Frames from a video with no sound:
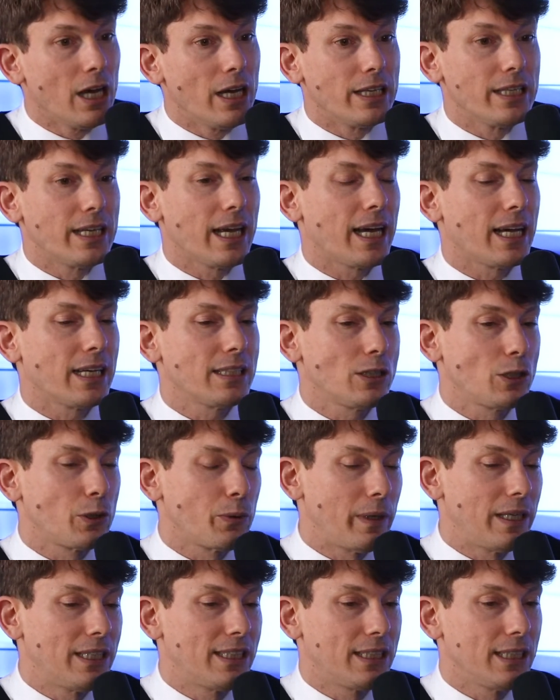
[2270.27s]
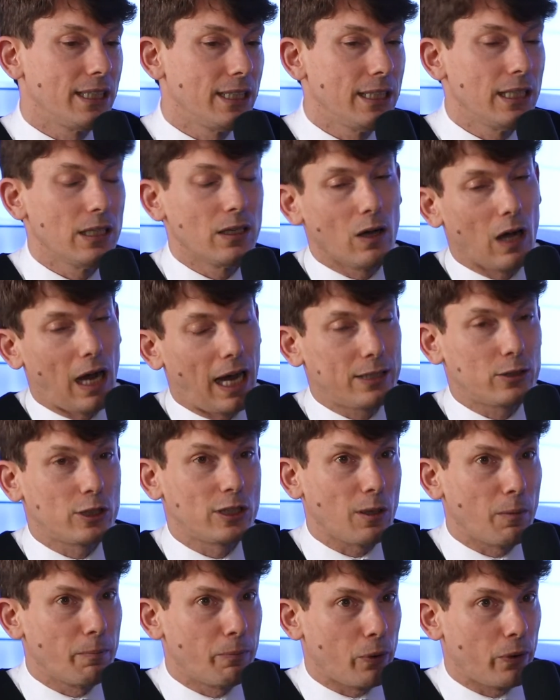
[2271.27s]
Yes, you will see at
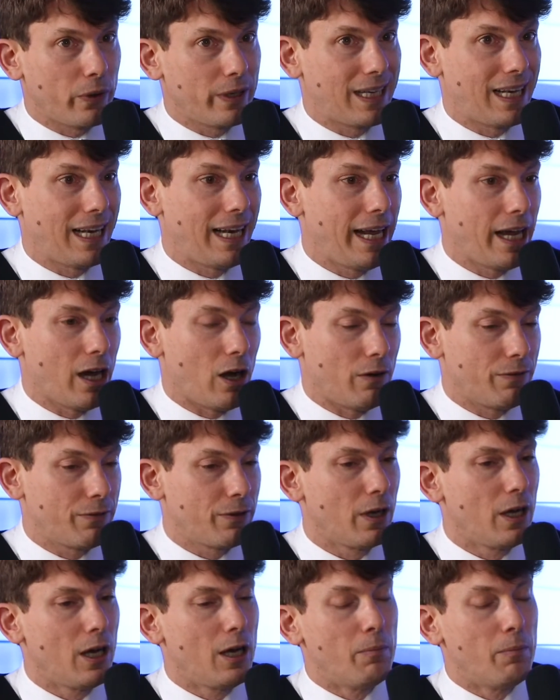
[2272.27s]
some point layoff,